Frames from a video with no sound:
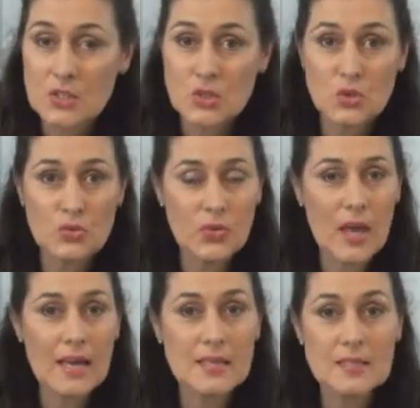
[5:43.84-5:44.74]

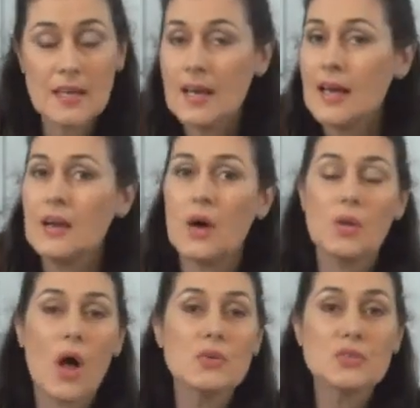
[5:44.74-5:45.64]
soufflés and a
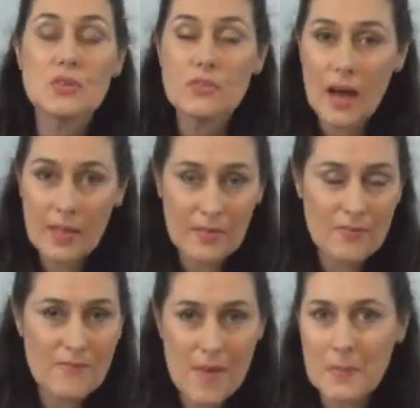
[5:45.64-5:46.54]
whole host of other
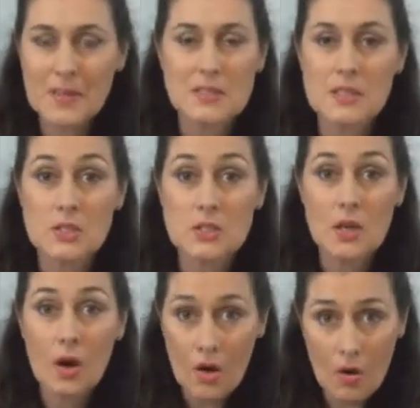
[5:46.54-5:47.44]
fabulous dishes,
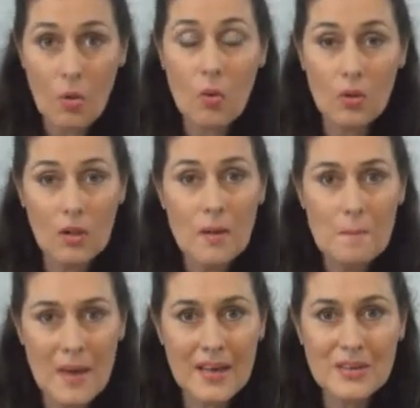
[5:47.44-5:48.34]
all
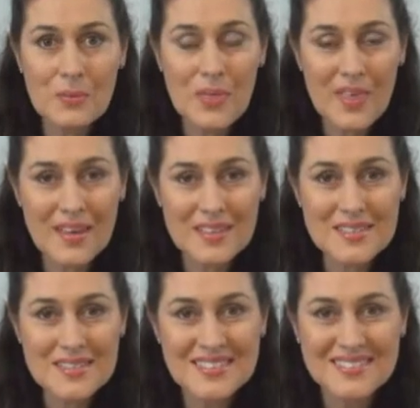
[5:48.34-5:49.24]
made with
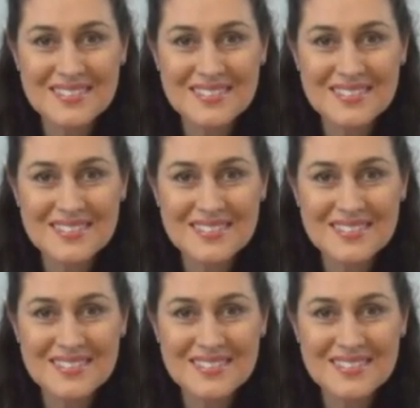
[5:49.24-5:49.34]
eggs.